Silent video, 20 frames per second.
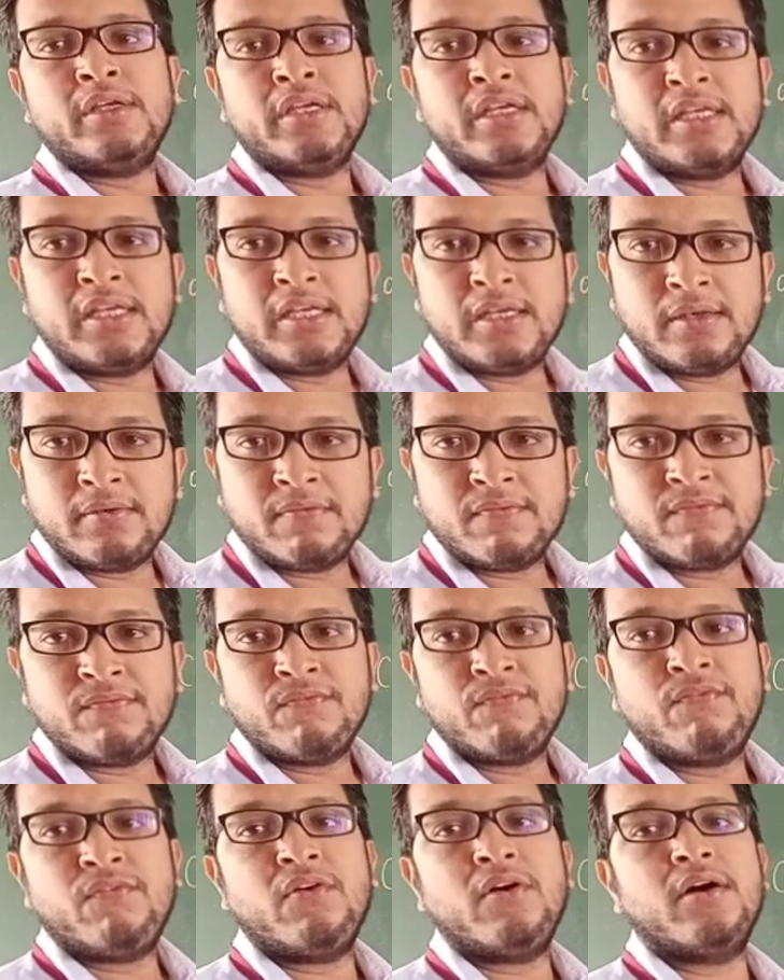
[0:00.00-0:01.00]
in
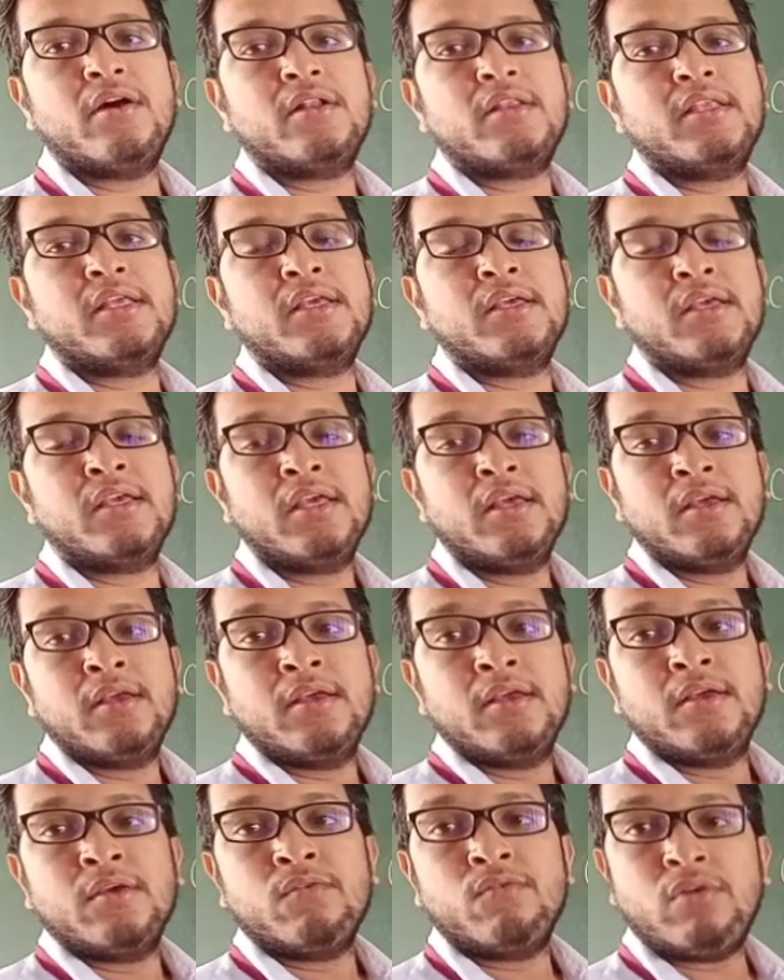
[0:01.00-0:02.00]
for the
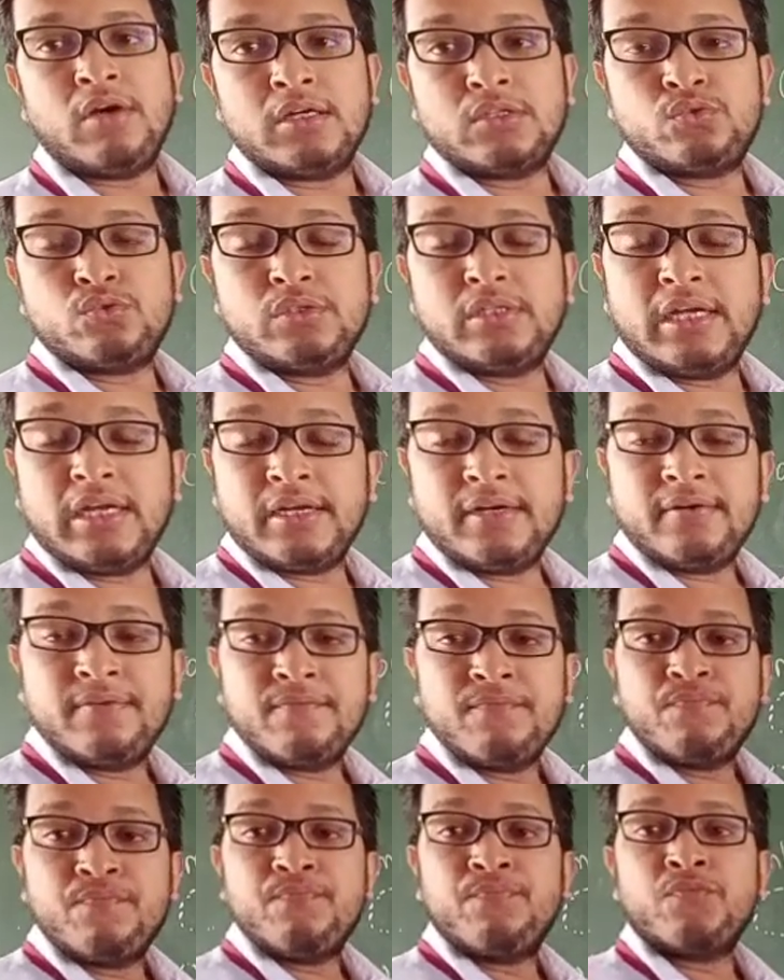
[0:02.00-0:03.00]
what
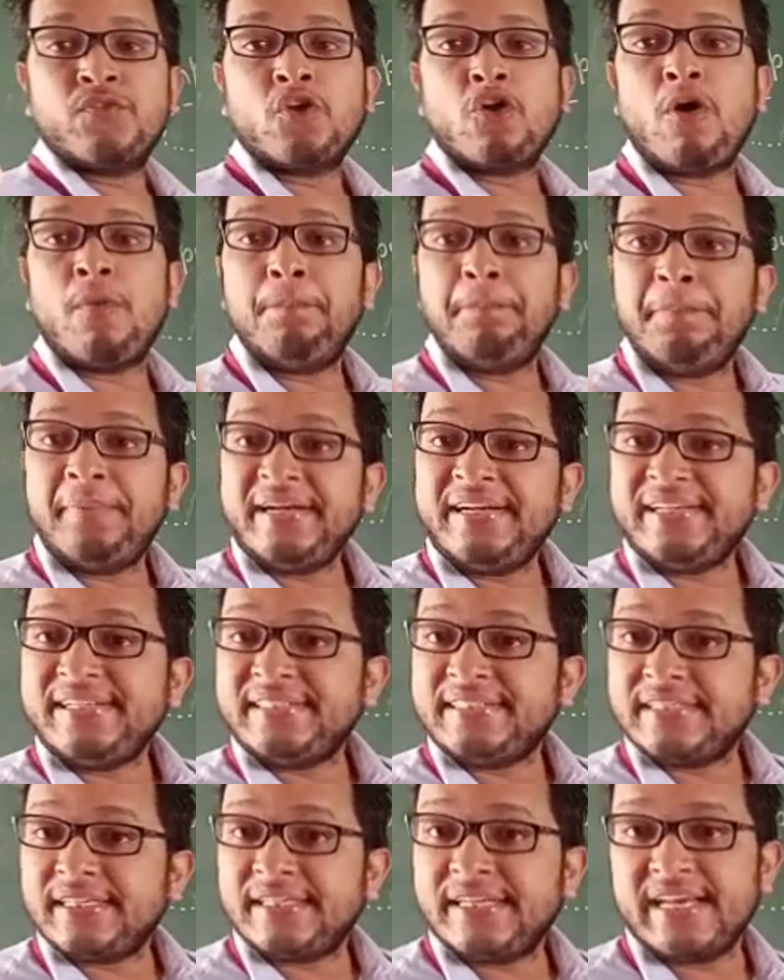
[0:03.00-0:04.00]
student
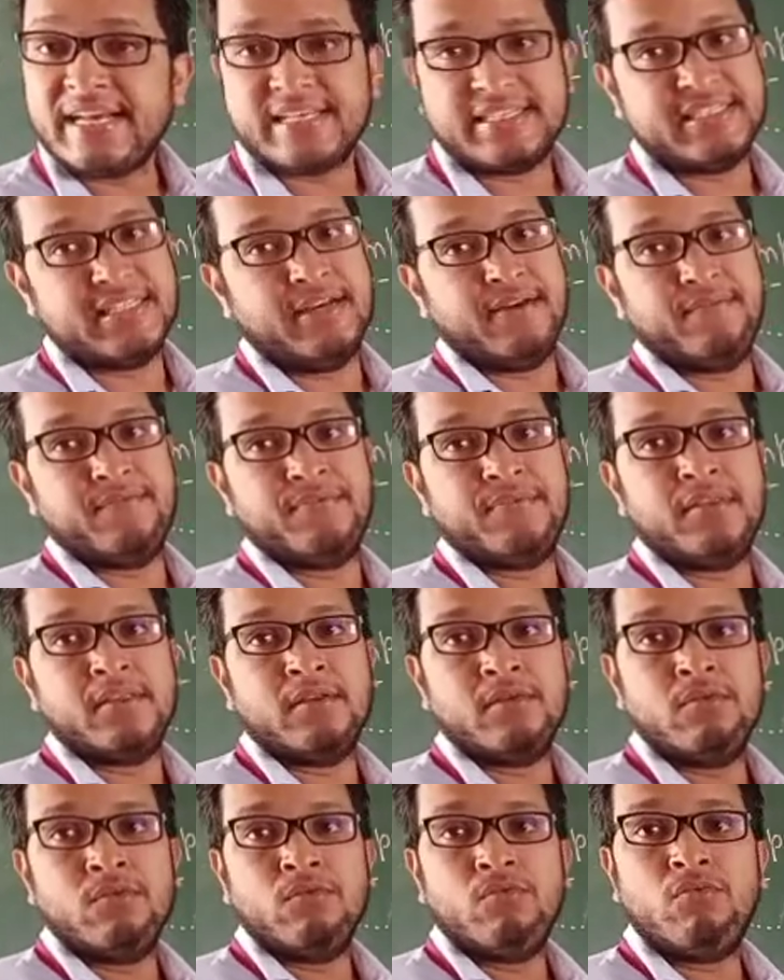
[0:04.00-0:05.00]
competition exam.
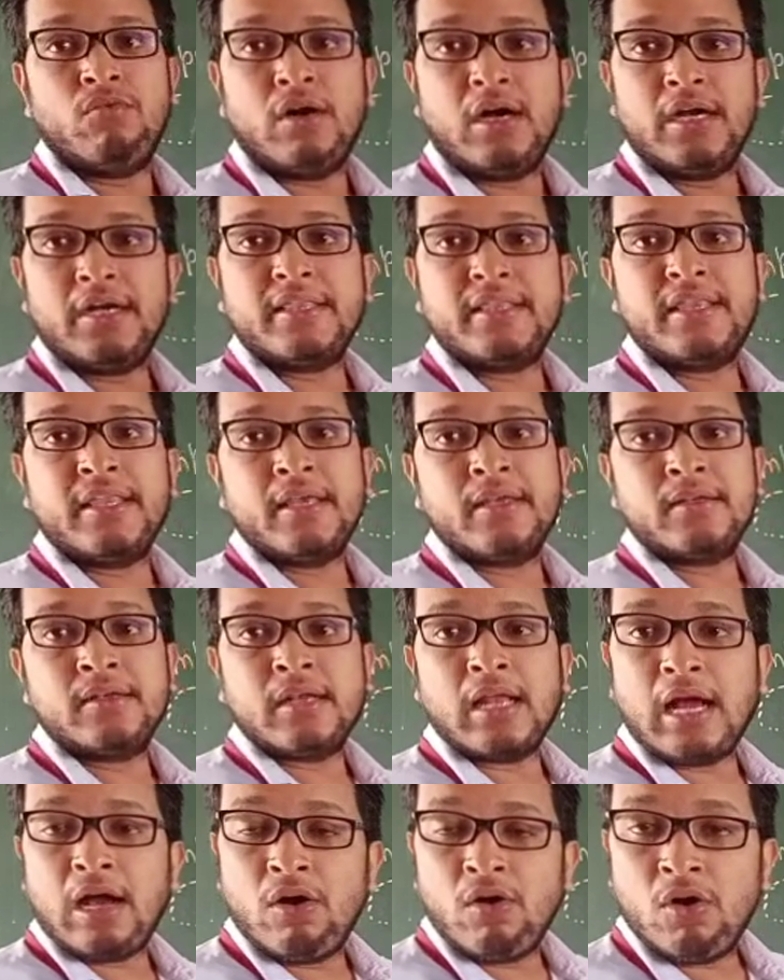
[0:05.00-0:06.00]
What they
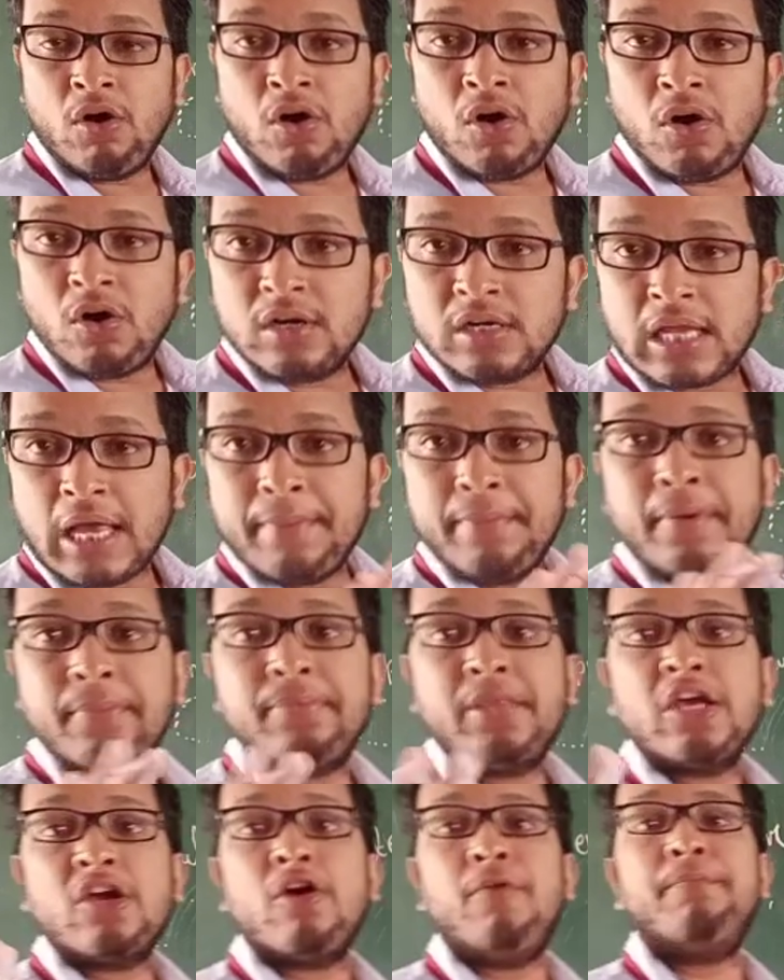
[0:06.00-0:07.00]
now all type
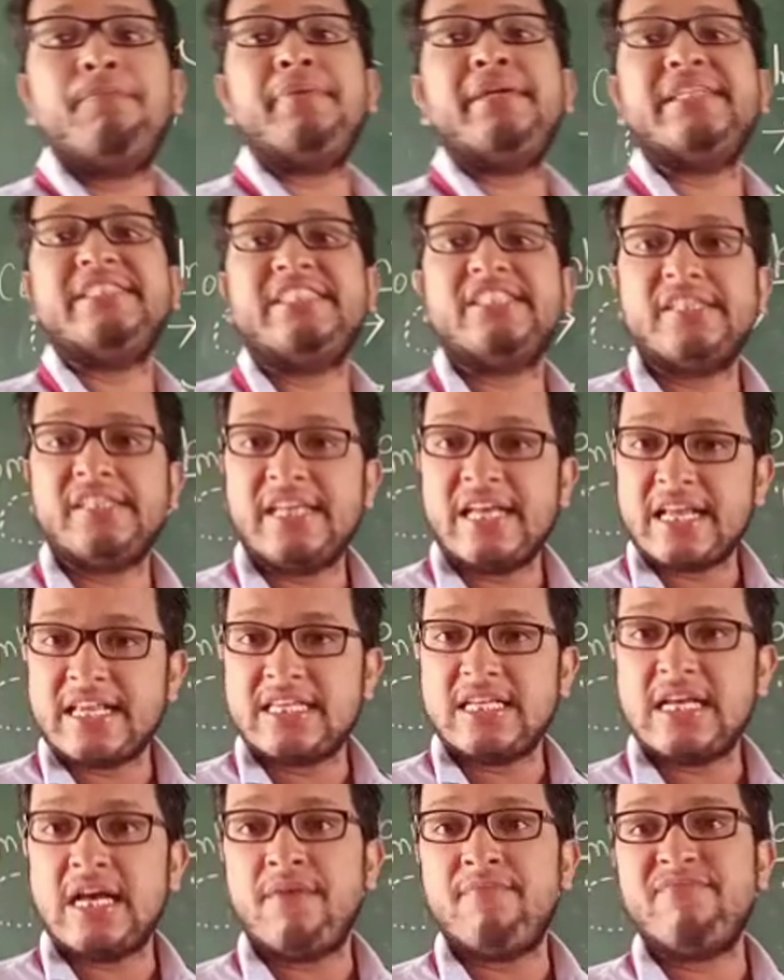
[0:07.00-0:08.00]
of the competition
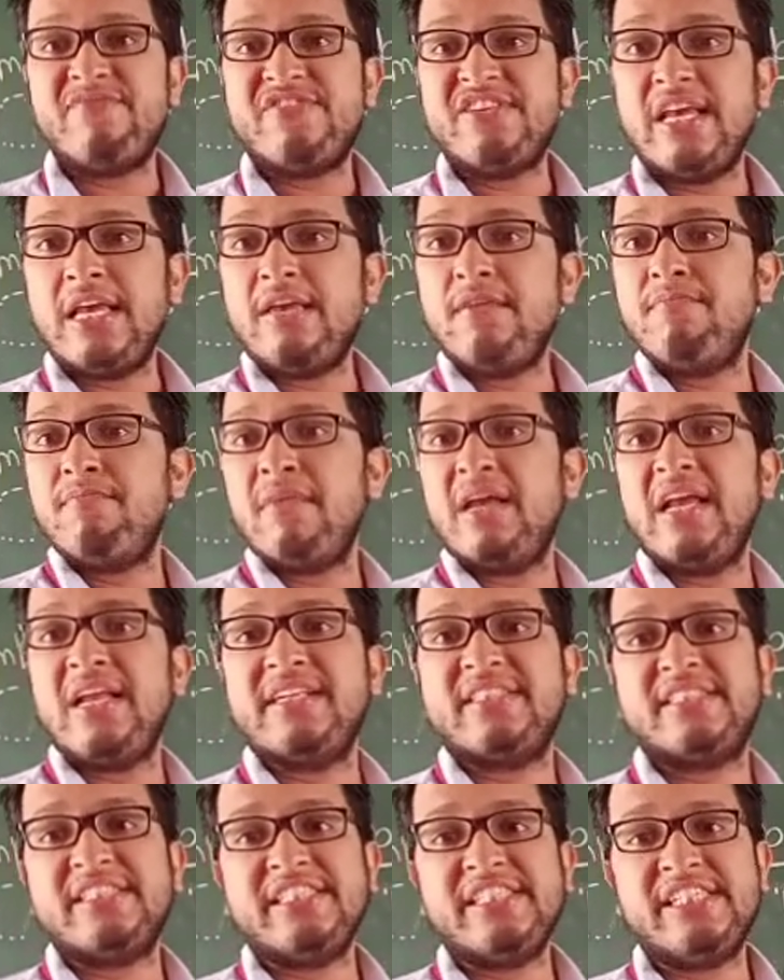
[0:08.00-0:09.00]
exam, JEE
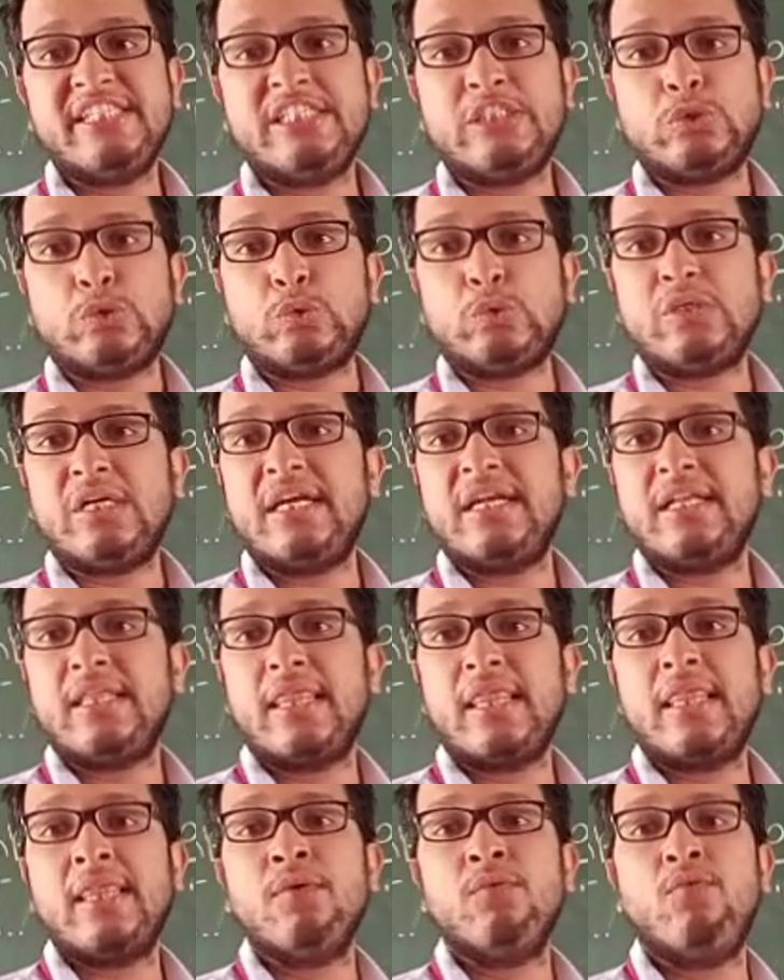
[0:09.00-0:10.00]
Mains, NEET
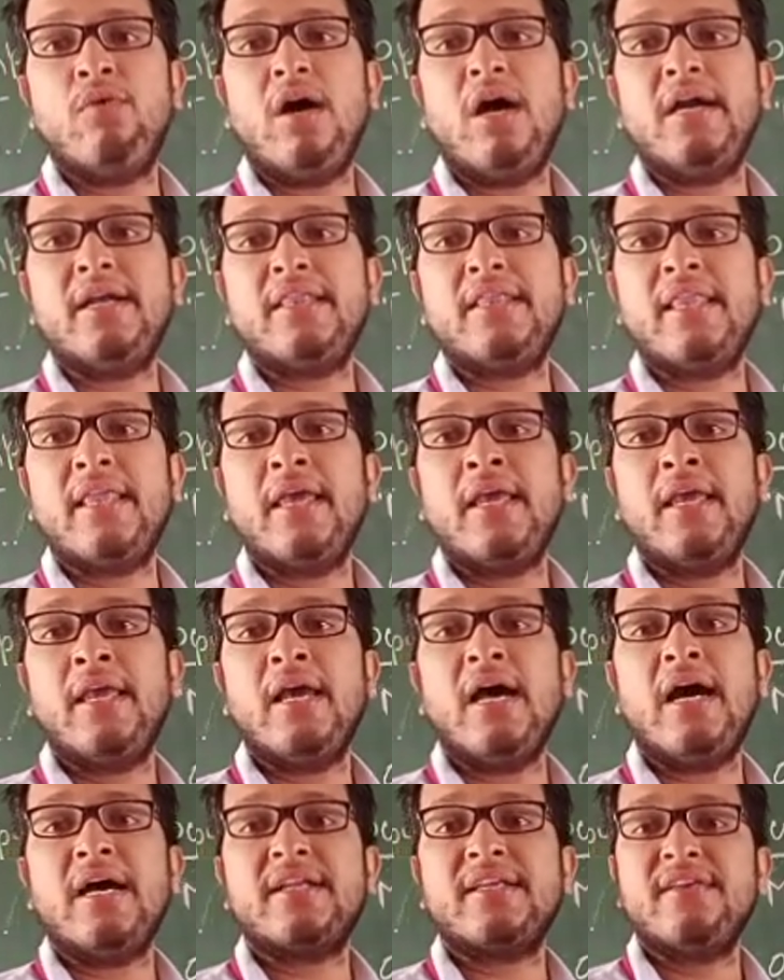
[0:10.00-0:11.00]
student, what
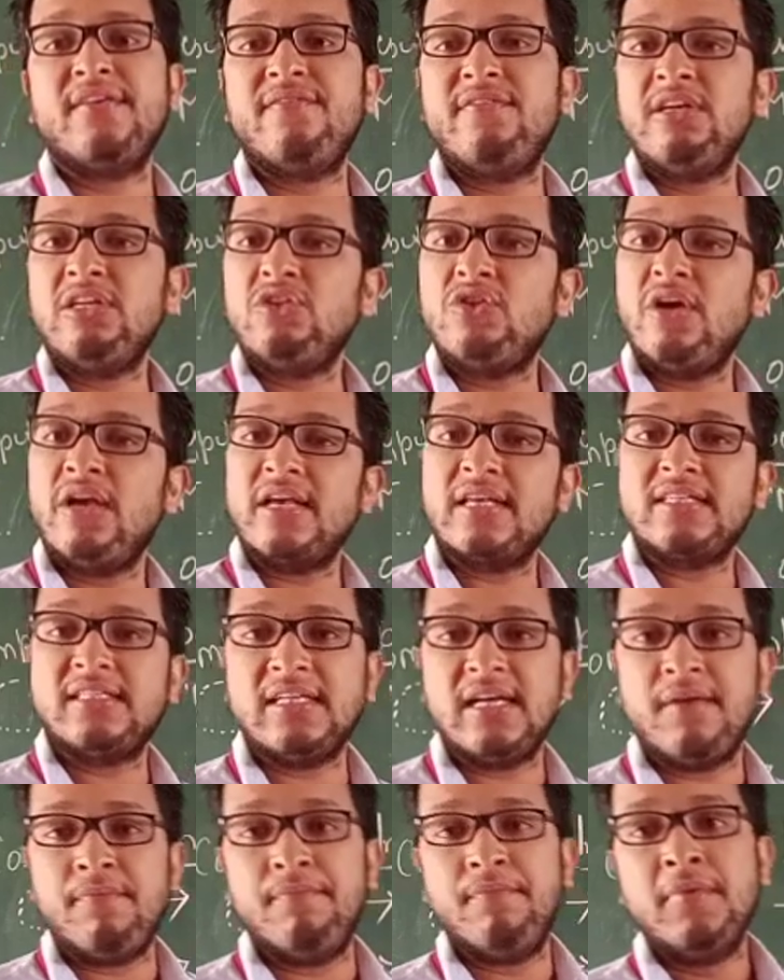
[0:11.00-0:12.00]
they are giving the
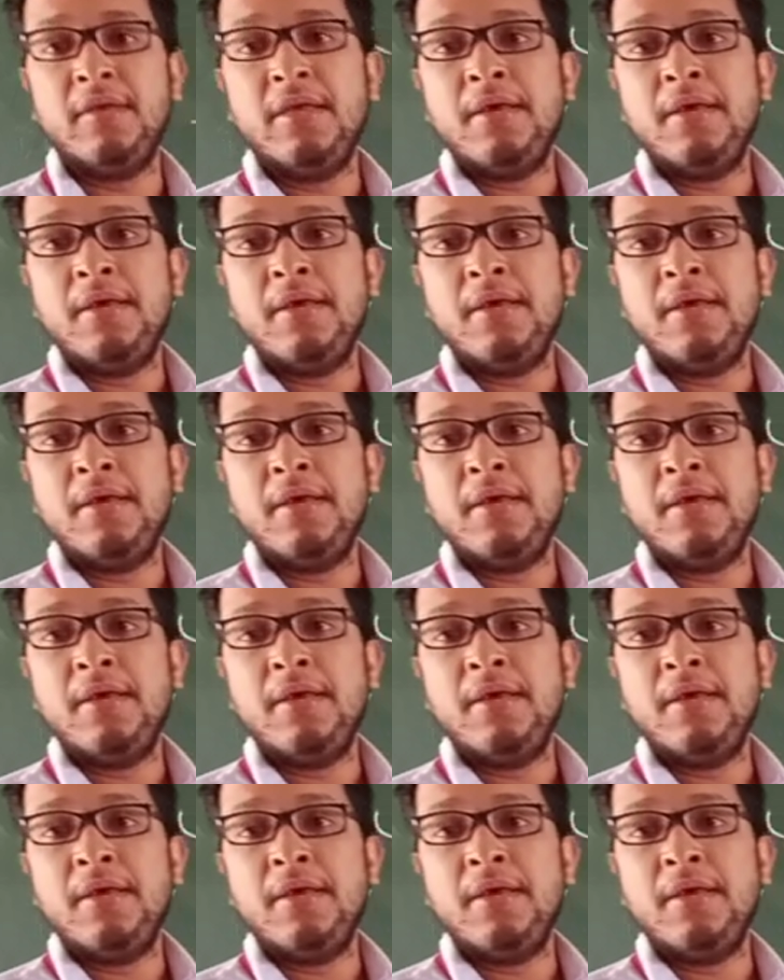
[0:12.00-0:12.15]
exam